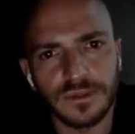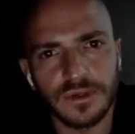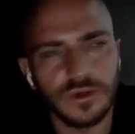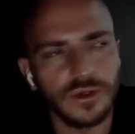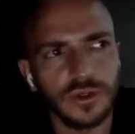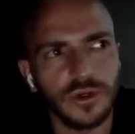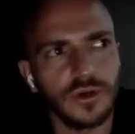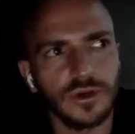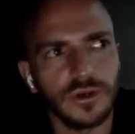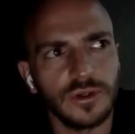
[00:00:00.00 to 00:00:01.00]
You're
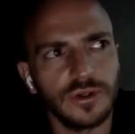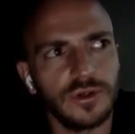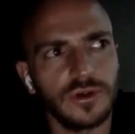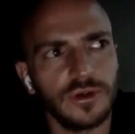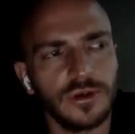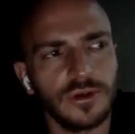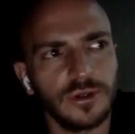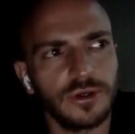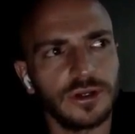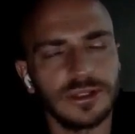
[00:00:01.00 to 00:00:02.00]

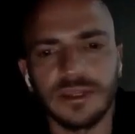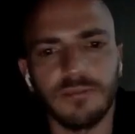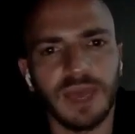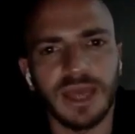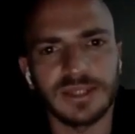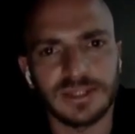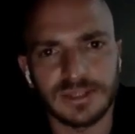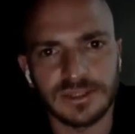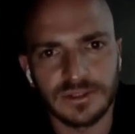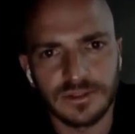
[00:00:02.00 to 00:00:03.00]
going to lead the
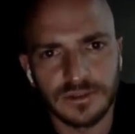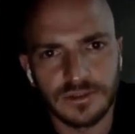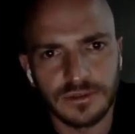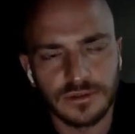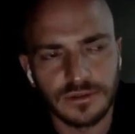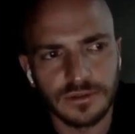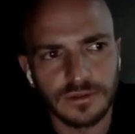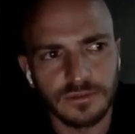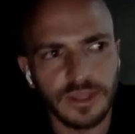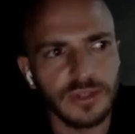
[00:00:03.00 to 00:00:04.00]
masses.
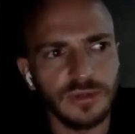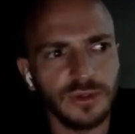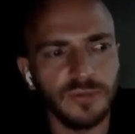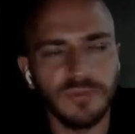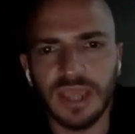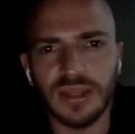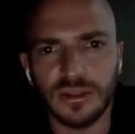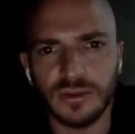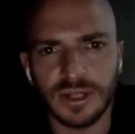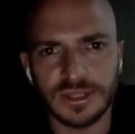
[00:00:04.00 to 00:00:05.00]
And you made
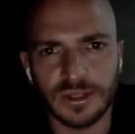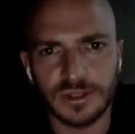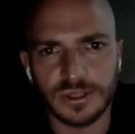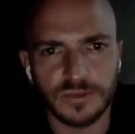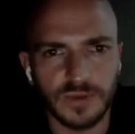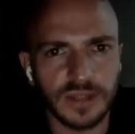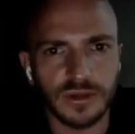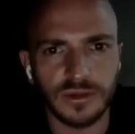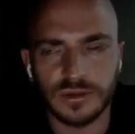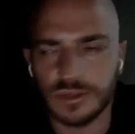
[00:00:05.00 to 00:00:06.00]
it. You got songs on the
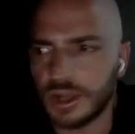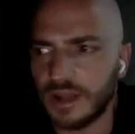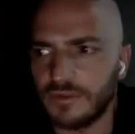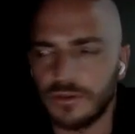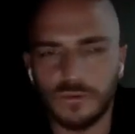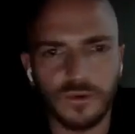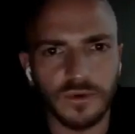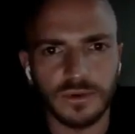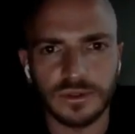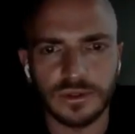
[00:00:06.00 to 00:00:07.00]
radio. You're traveling the
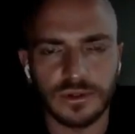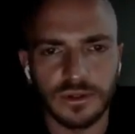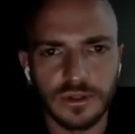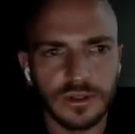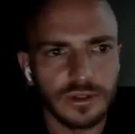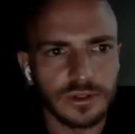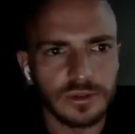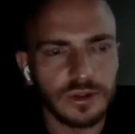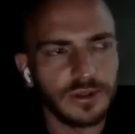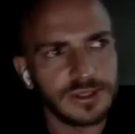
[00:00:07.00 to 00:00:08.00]
world. You're
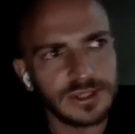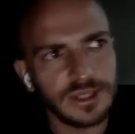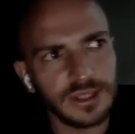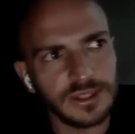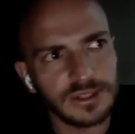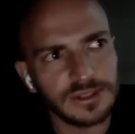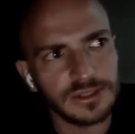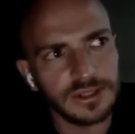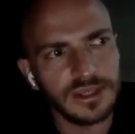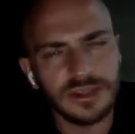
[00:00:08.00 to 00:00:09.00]
doing all these things.
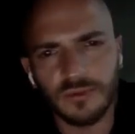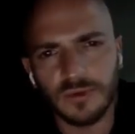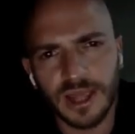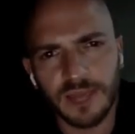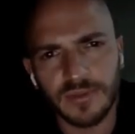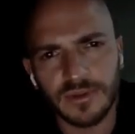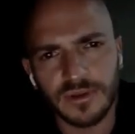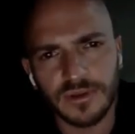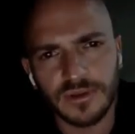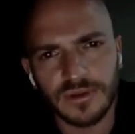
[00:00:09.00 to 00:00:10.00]
And then what happened?
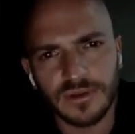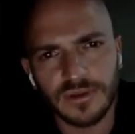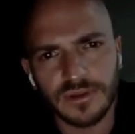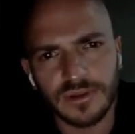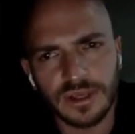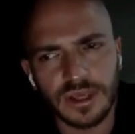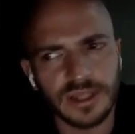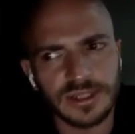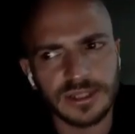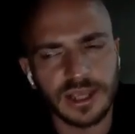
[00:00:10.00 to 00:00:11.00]
I
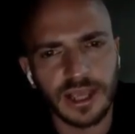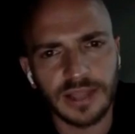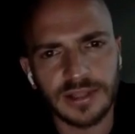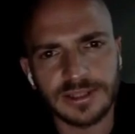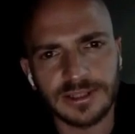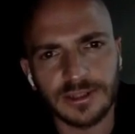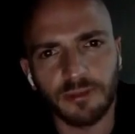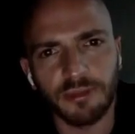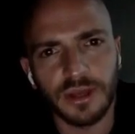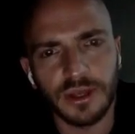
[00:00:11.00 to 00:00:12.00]
got this little
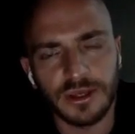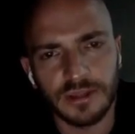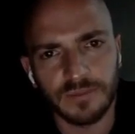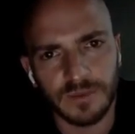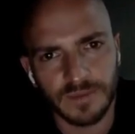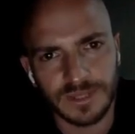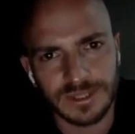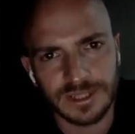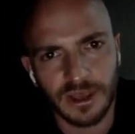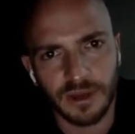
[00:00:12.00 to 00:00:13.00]
bug that bit my
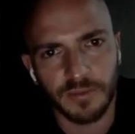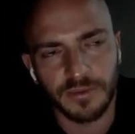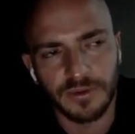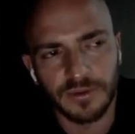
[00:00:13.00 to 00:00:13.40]
scalp,